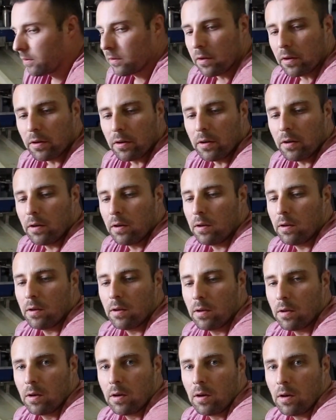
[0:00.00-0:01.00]
So
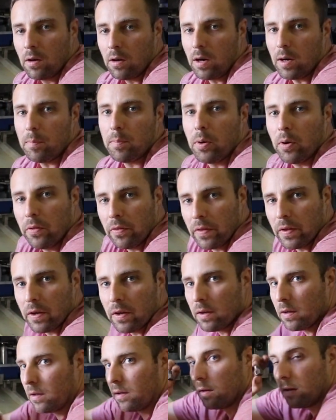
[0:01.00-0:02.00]
I put
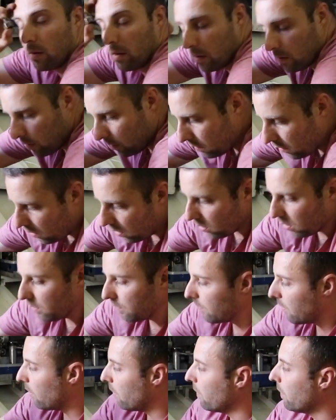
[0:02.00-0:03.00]
the
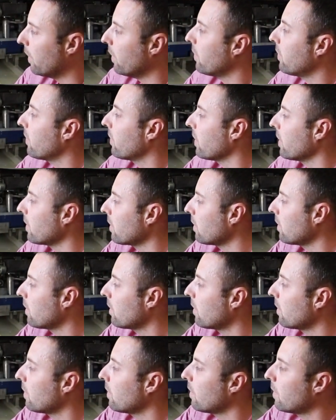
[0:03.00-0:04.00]
olive on this thing
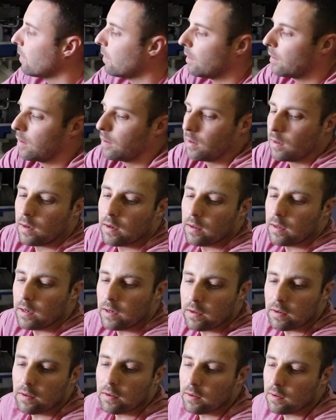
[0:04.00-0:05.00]
and
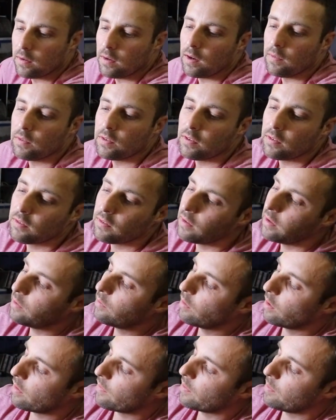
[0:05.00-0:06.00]
it obviously
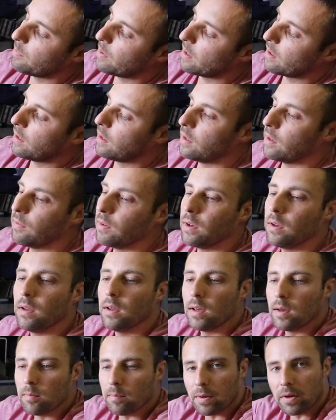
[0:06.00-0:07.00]
slid right off the back end of it.
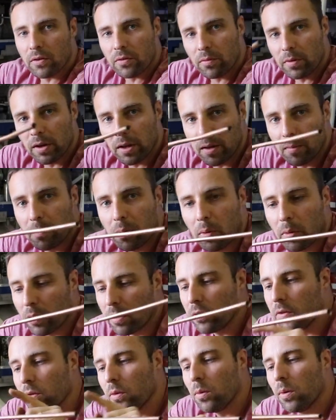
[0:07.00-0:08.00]
But it's really
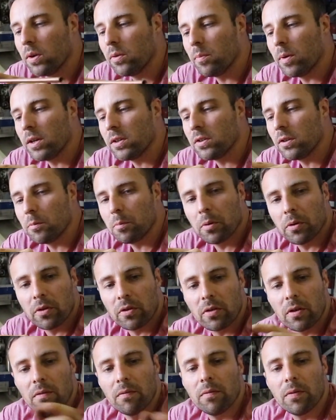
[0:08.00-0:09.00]
important to always make sure you put
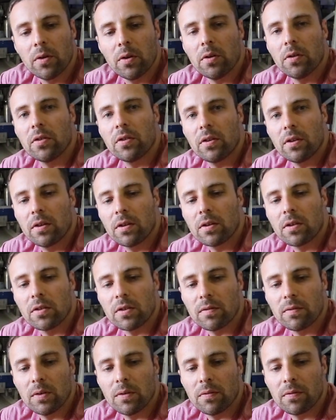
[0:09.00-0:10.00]
this on first,
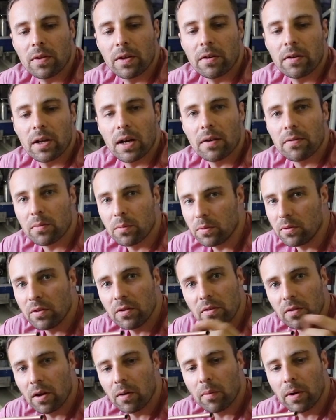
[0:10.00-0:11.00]
because if you flare it afterwards,
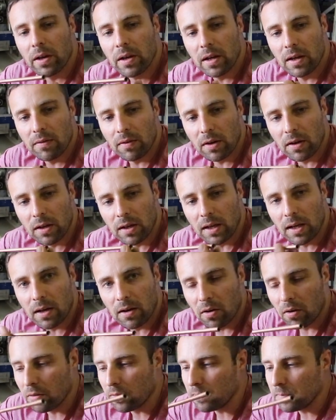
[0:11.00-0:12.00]
there's no way you're ever going to get
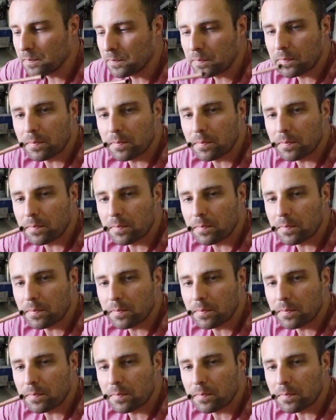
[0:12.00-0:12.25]
it on.